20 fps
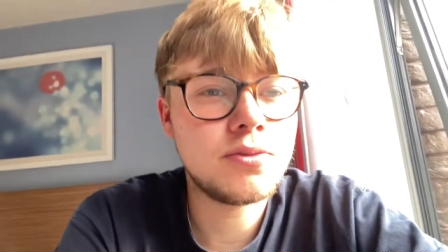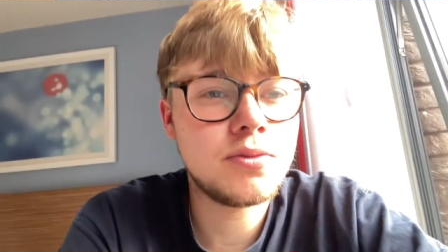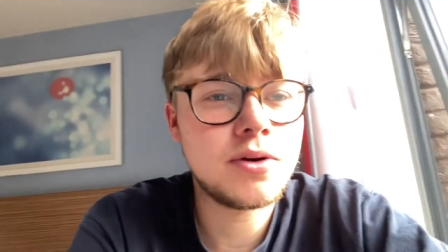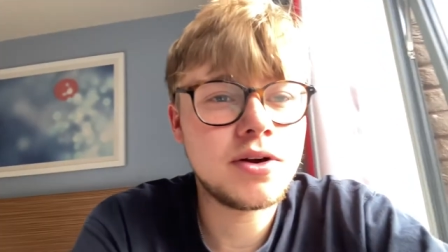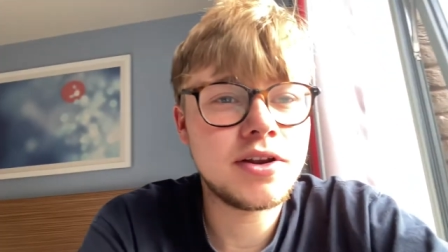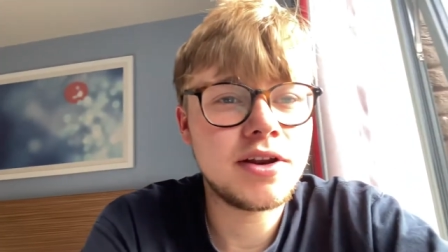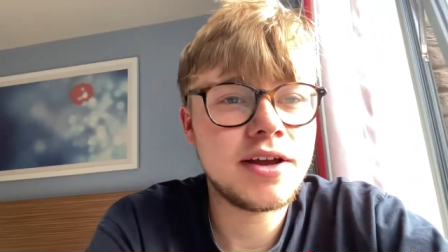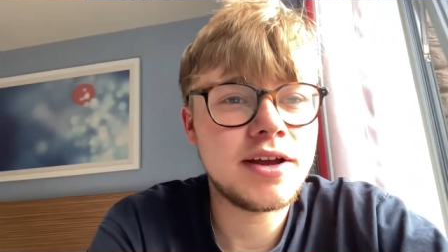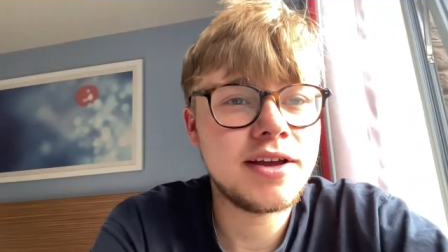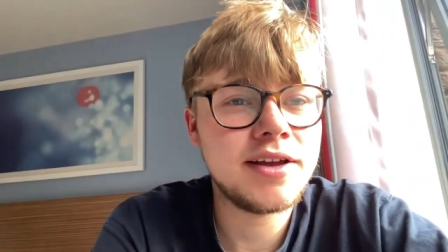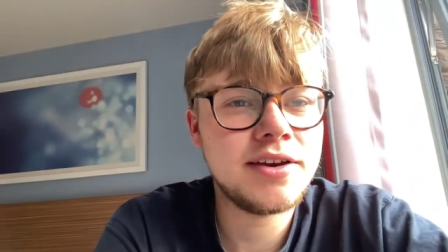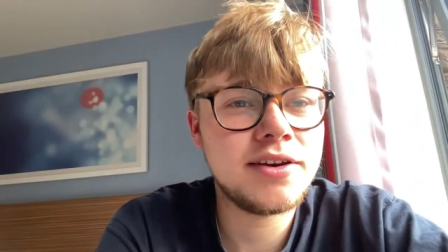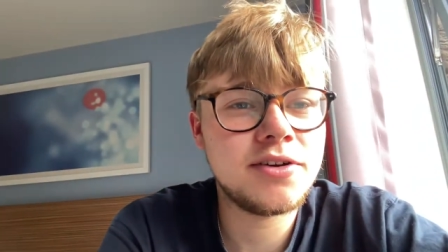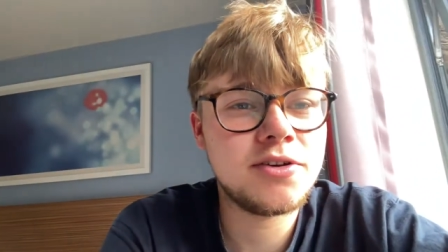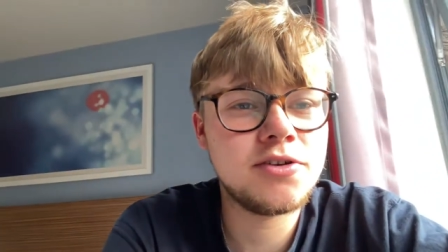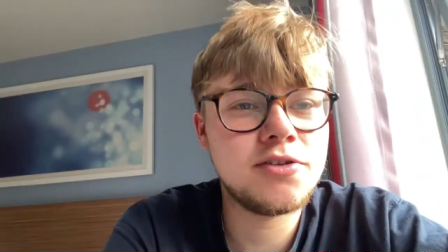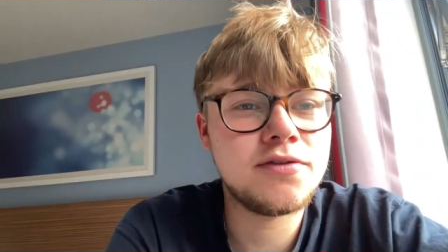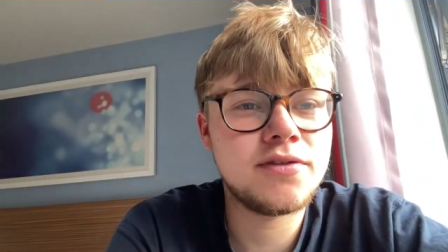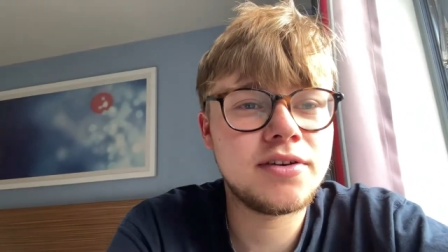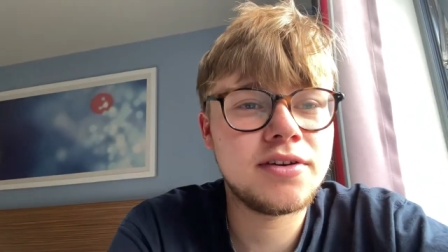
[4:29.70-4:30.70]
we're gonna head
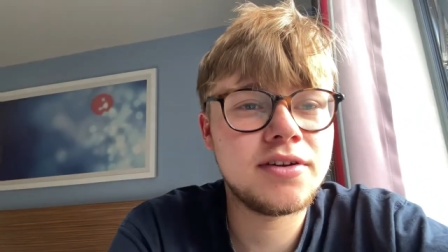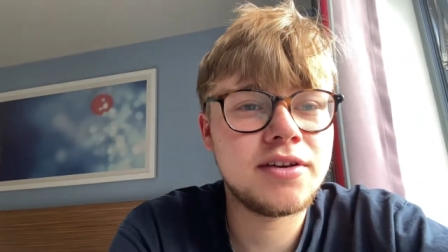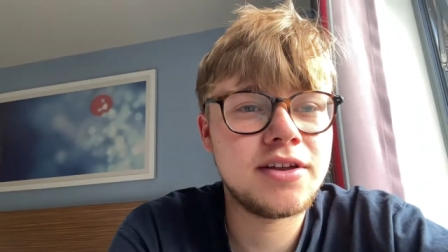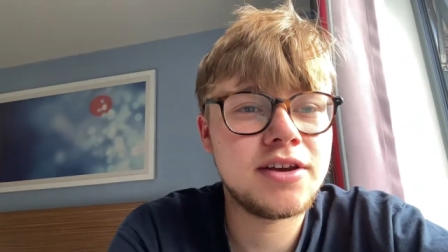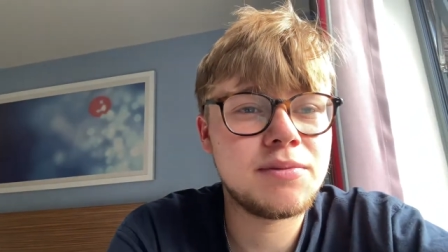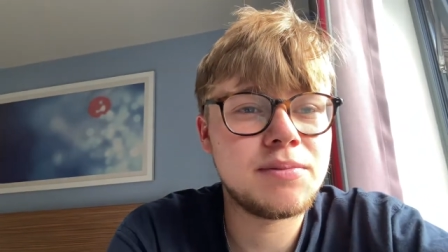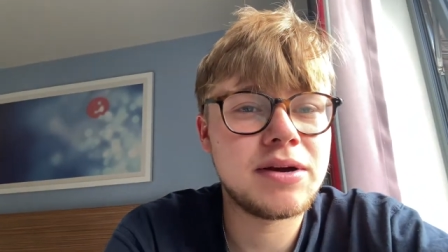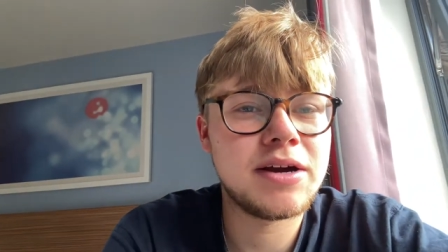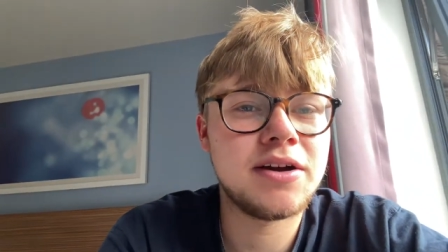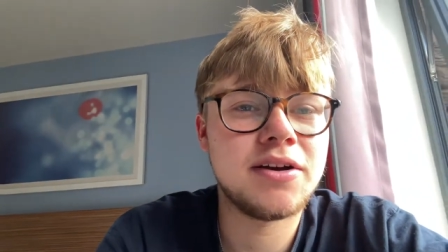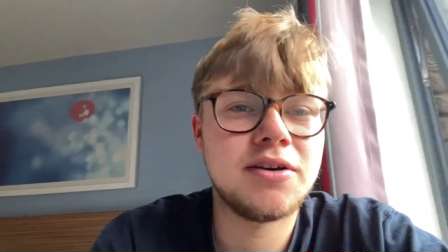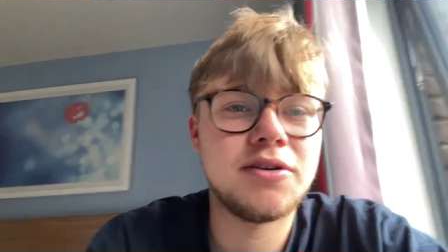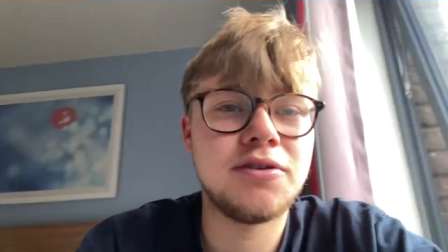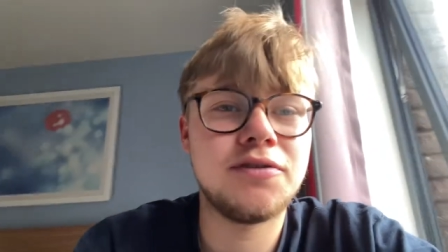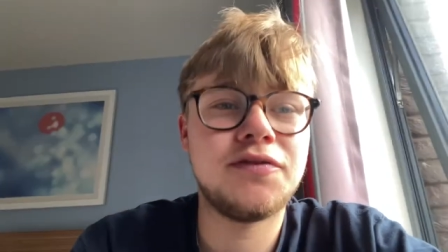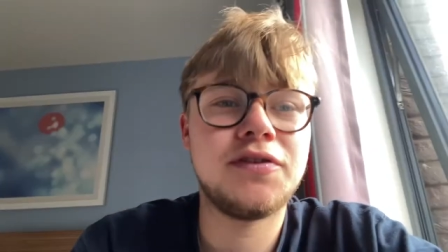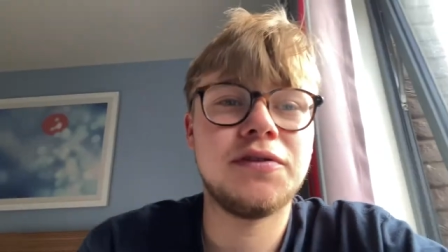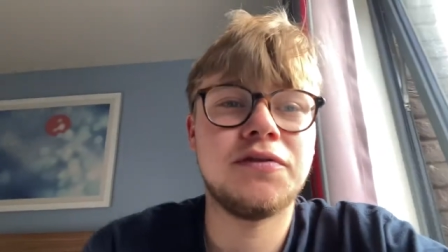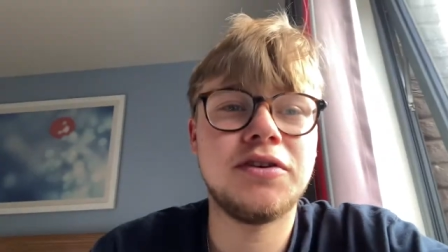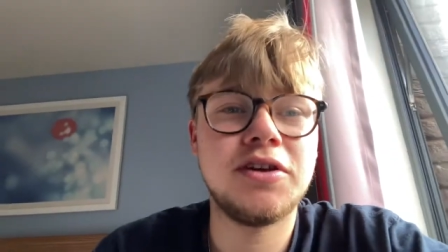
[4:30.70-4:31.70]
over in about
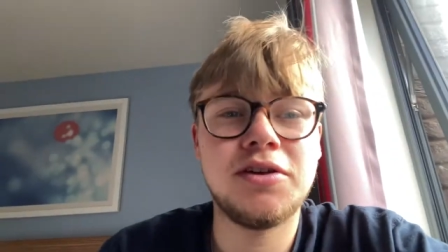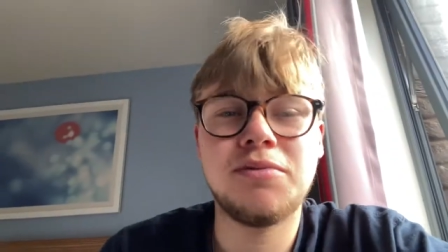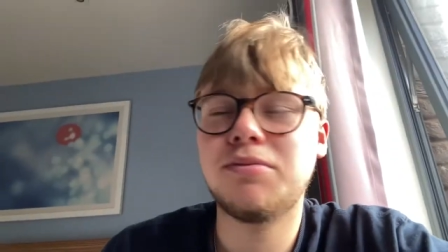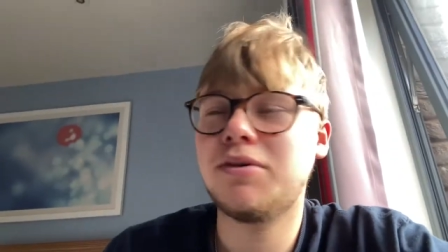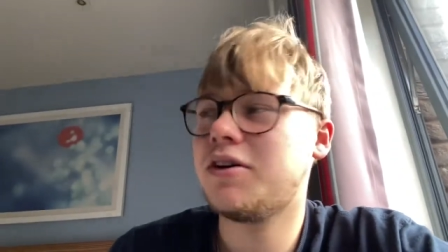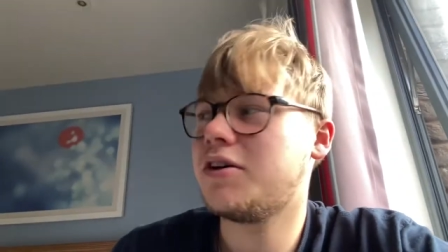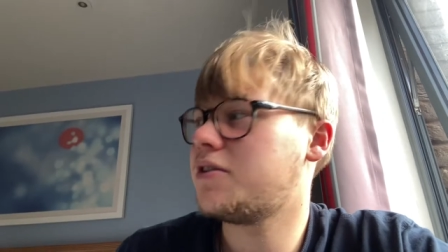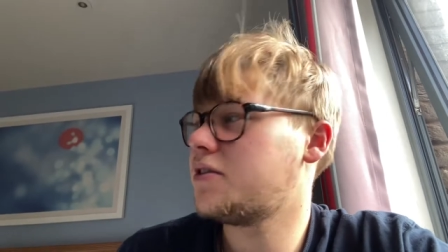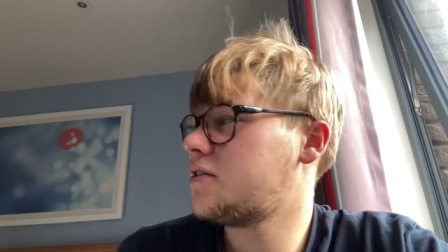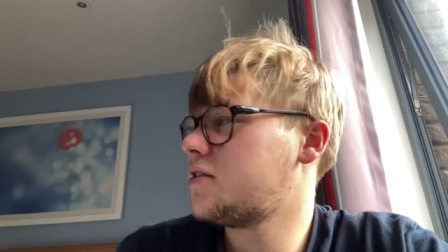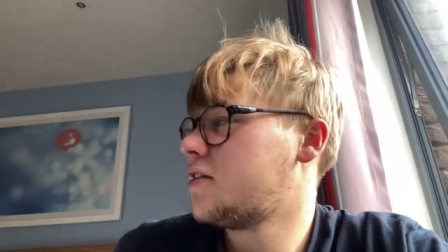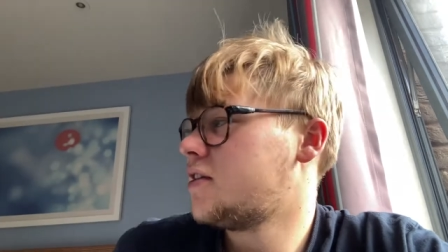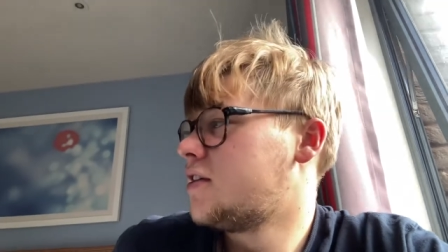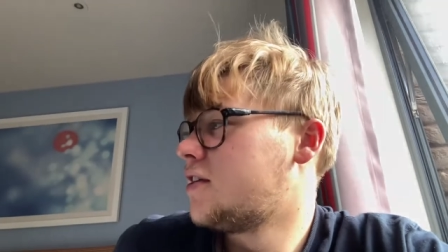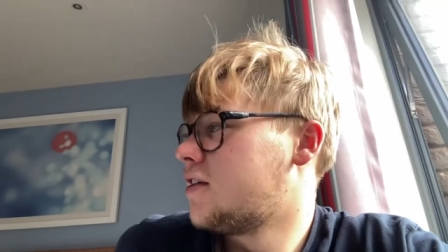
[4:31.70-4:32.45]
15 minutes